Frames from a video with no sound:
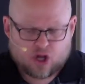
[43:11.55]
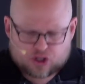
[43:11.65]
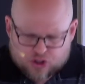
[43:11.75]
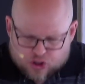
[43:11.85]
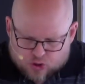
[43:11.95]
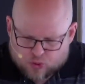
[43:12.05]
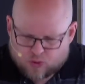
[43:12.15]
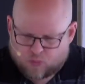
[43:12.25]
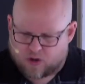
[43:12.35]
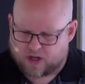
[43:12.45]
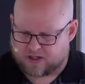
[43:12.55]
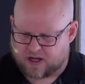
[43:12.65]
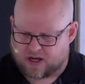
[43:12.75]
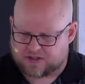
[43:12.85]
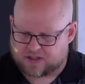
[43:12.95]
You want
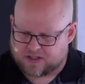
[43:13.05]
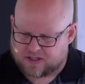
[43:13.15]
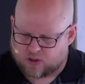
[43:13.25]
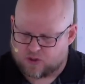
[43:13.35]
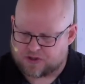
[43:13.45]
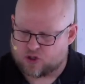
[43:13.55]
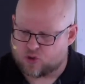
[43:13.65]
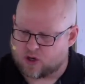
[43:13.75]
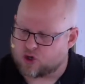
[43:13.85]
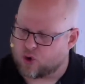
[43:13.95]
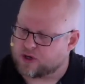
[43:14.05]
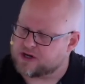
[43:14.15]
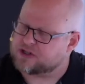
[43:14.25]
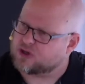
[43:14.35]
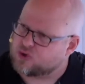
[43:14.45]
God to deal with you according
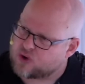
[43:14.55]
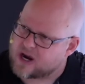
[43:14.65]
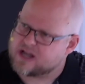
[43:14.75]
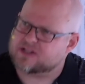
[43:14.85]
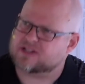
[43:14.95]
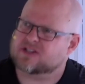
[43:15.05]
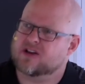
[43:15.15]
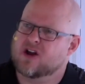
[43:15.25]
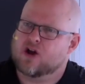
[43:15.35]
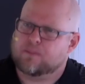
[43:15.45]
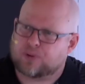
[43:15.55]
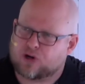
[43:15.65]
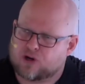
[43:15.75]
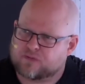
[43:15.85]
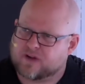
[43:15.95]
to Christ's
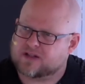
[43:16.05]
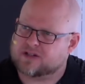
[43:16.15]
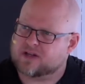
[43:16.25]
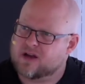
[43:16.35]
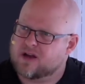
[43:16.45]
perfect,